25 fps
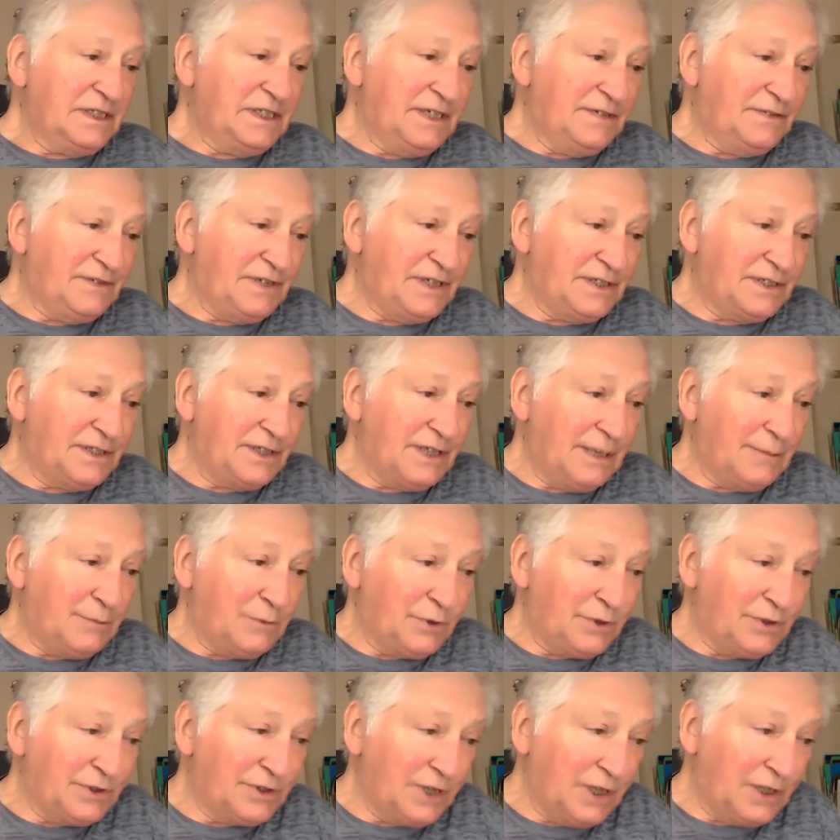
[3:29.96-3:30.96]
give in to
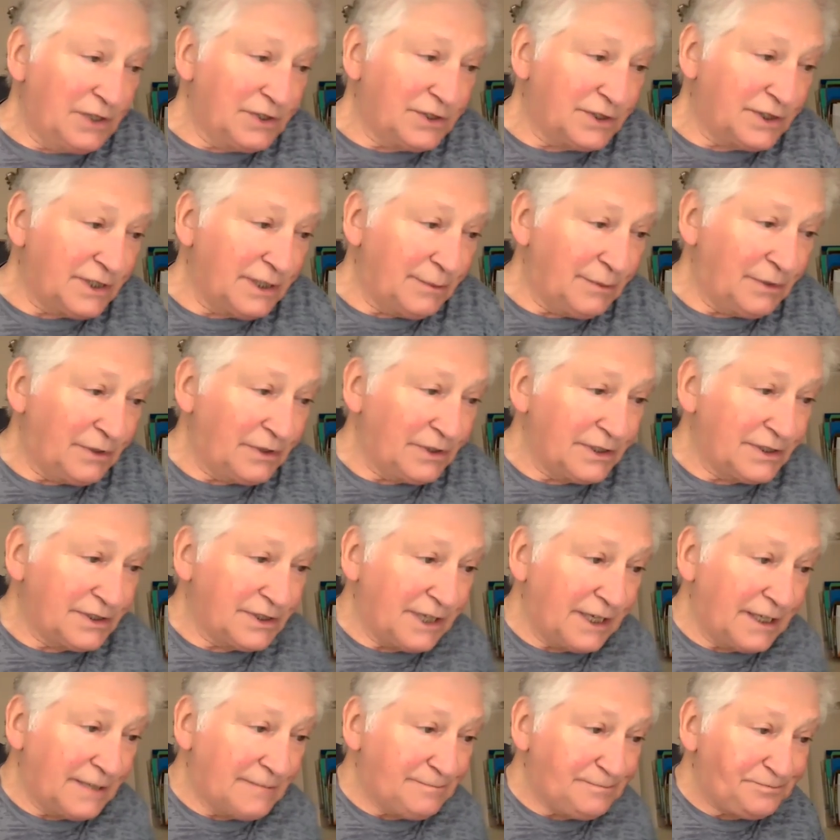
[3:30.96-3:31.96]
them or indulge in them, you could
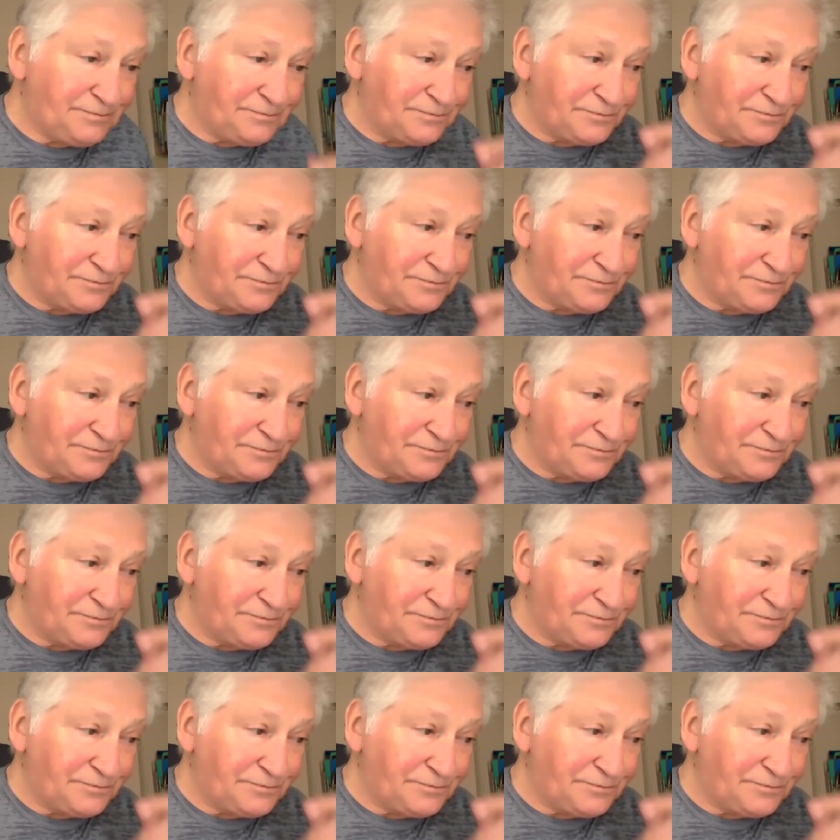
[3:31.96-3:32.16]
say.